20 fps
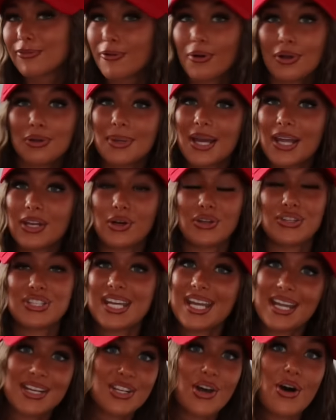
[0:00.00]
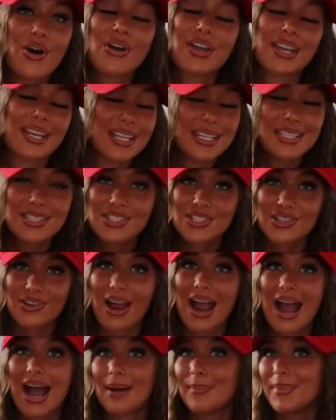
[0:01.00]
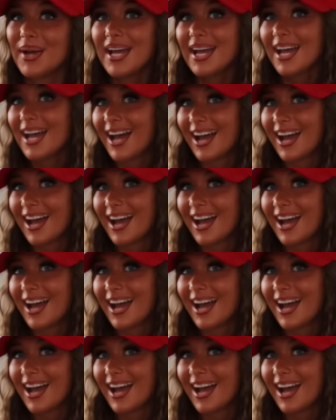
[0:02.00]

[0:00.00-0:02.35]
following on TikTok and Instagram,